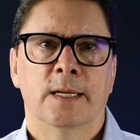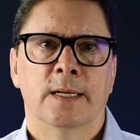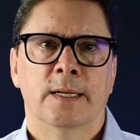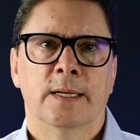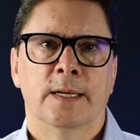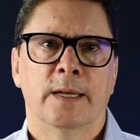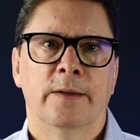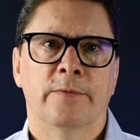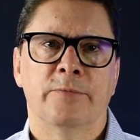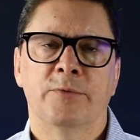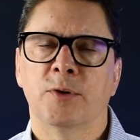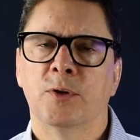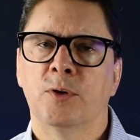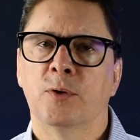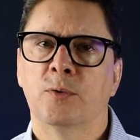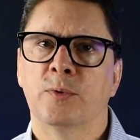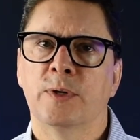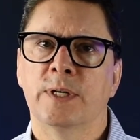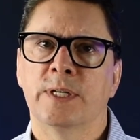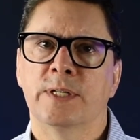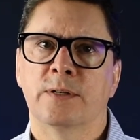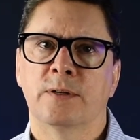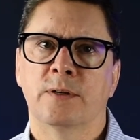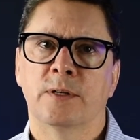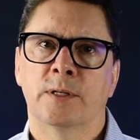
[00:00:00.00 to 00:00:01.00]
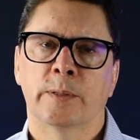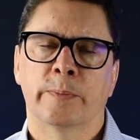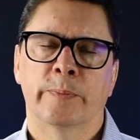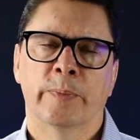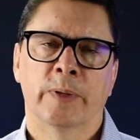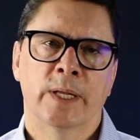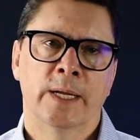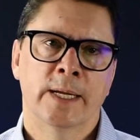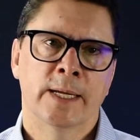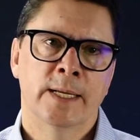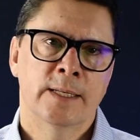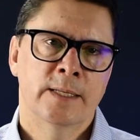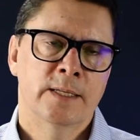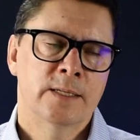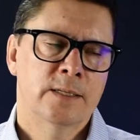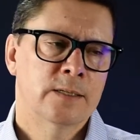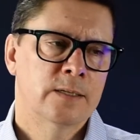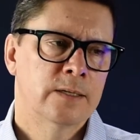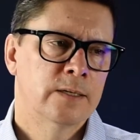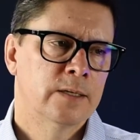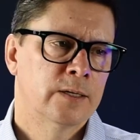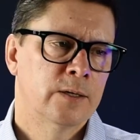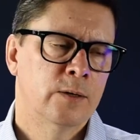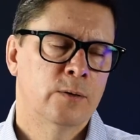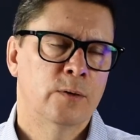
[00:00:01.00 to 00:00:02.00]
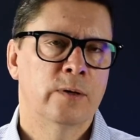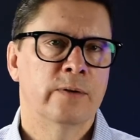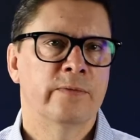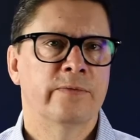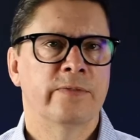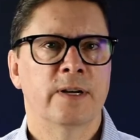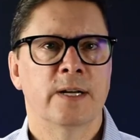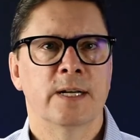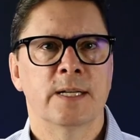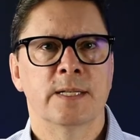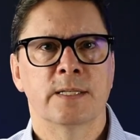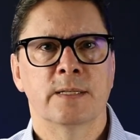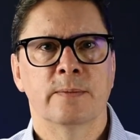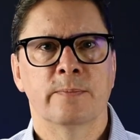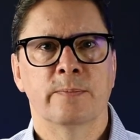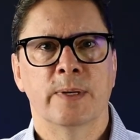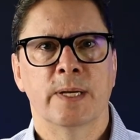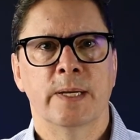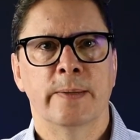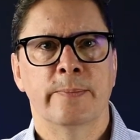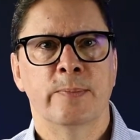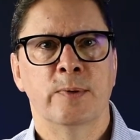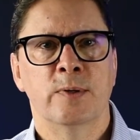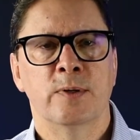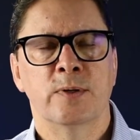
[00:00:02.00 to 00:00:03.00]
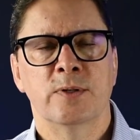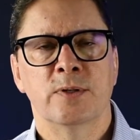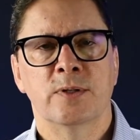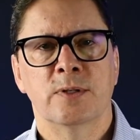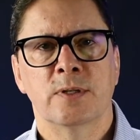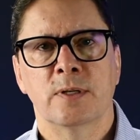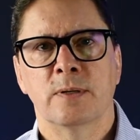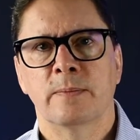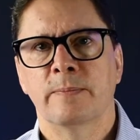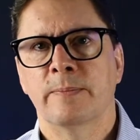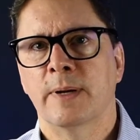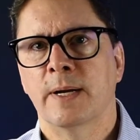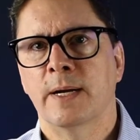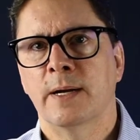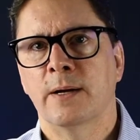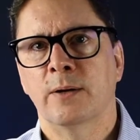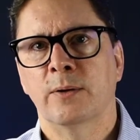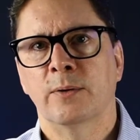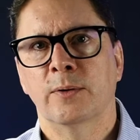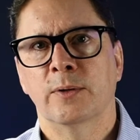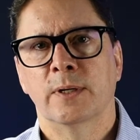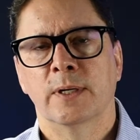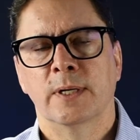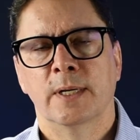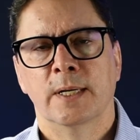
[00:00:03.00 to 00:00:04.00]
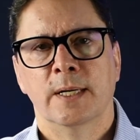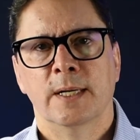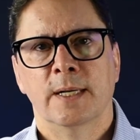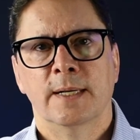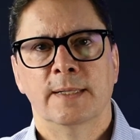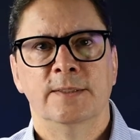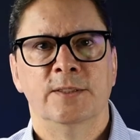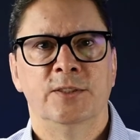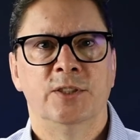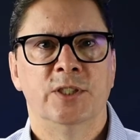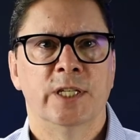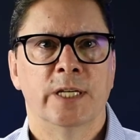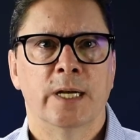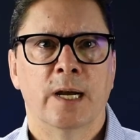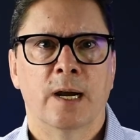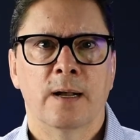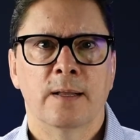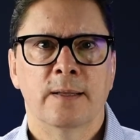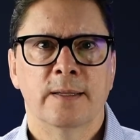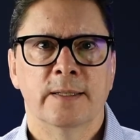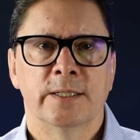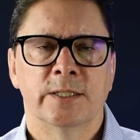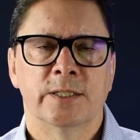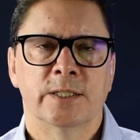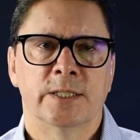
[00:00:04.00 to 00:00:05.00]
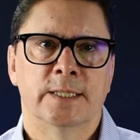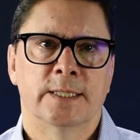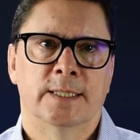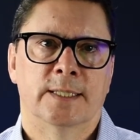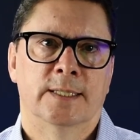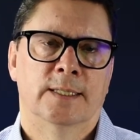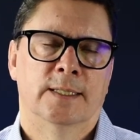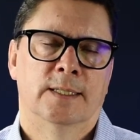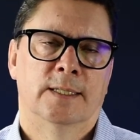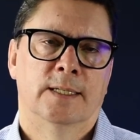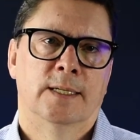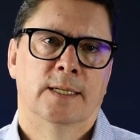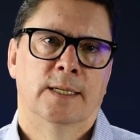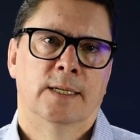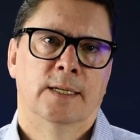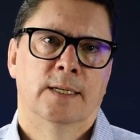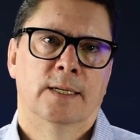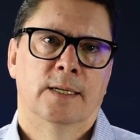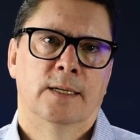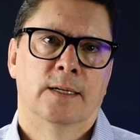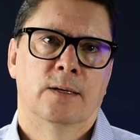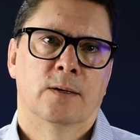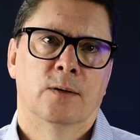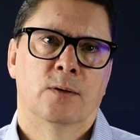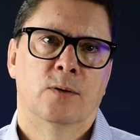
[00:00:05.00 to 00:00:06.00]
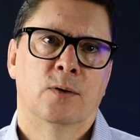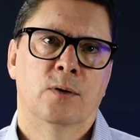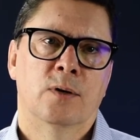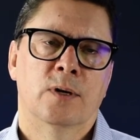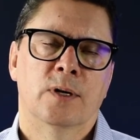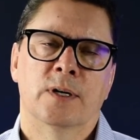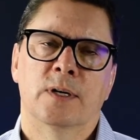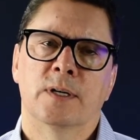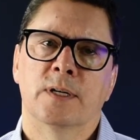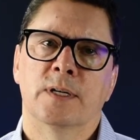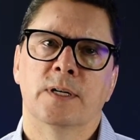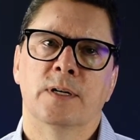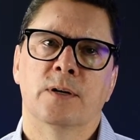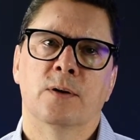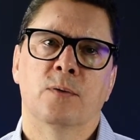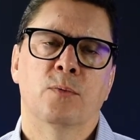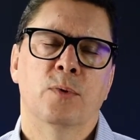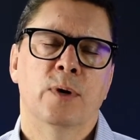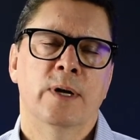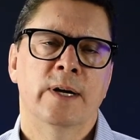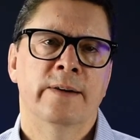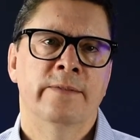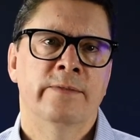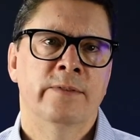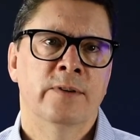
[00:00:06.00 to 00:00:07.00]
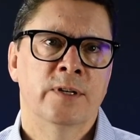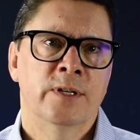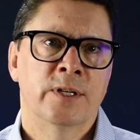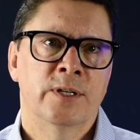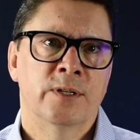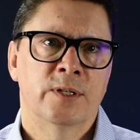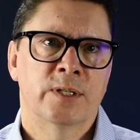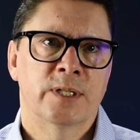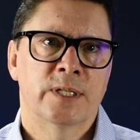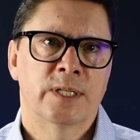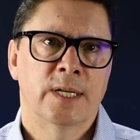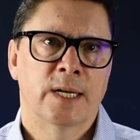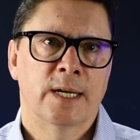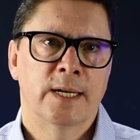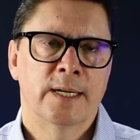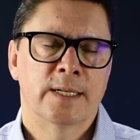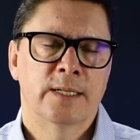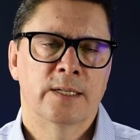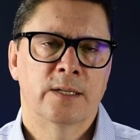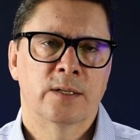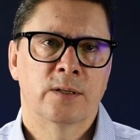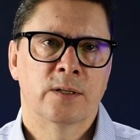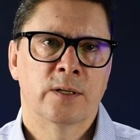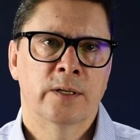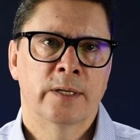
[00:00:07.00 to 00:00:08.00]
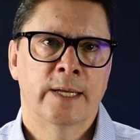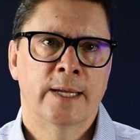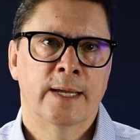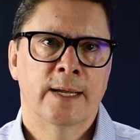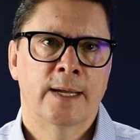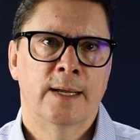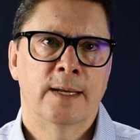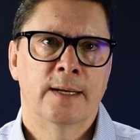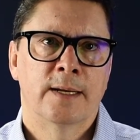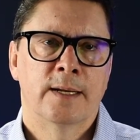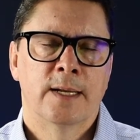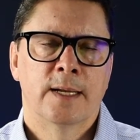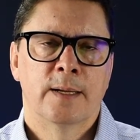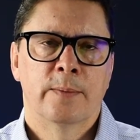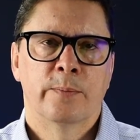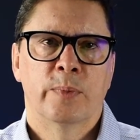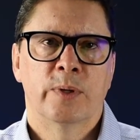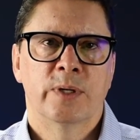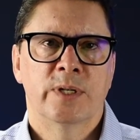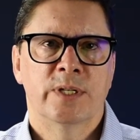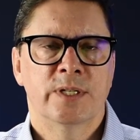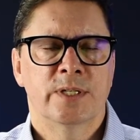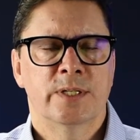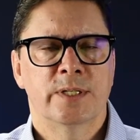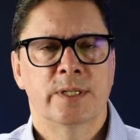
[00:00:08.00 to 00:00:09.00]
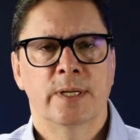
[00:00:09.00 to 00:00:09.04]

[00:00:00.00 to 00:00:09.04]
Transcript: If you research plants, go and find some papers about geology, or you know, whatever you decide to look at, but just